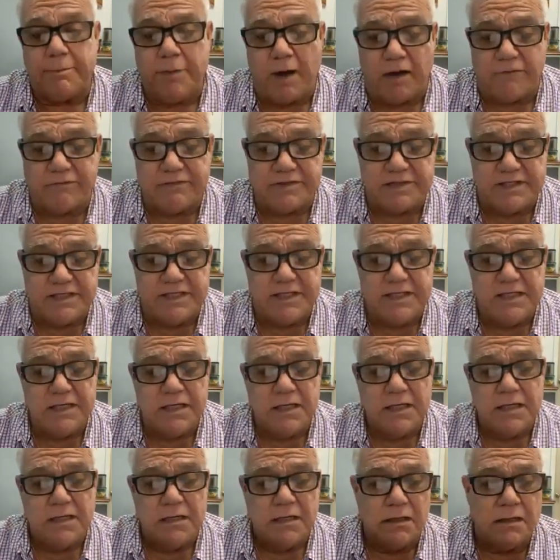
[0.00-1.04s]
like
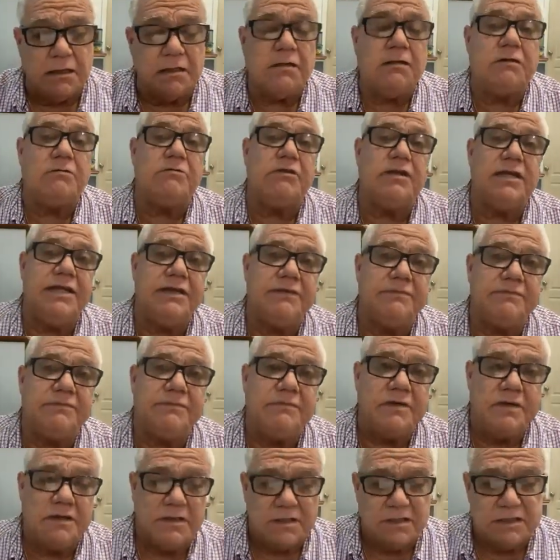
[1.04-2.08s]
poverty, hunger
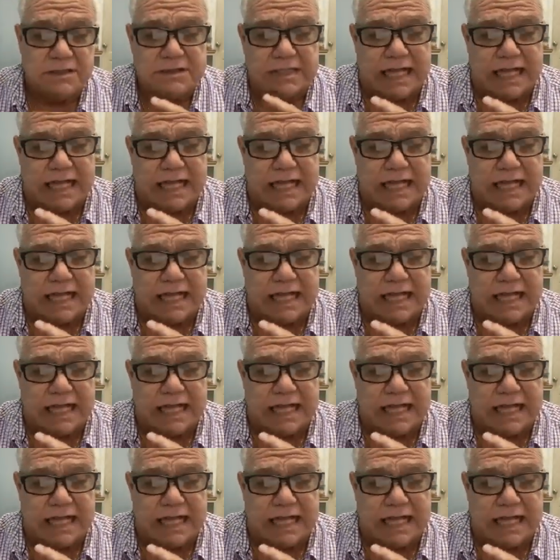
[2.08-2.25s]
relief,